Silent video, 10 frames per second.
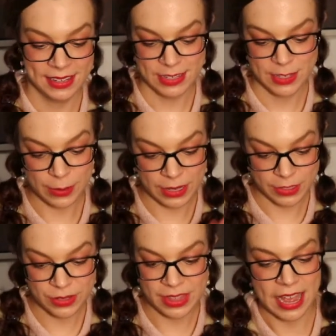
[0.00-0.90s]
So I'll
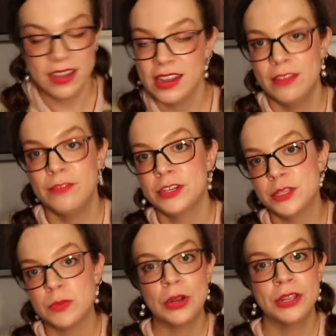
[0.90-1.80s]
do that, and if
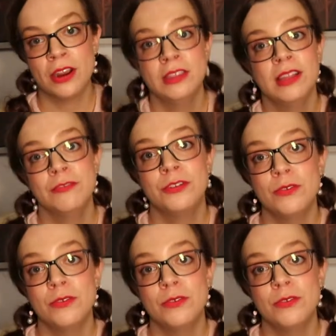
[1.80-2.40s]
there's more yarn left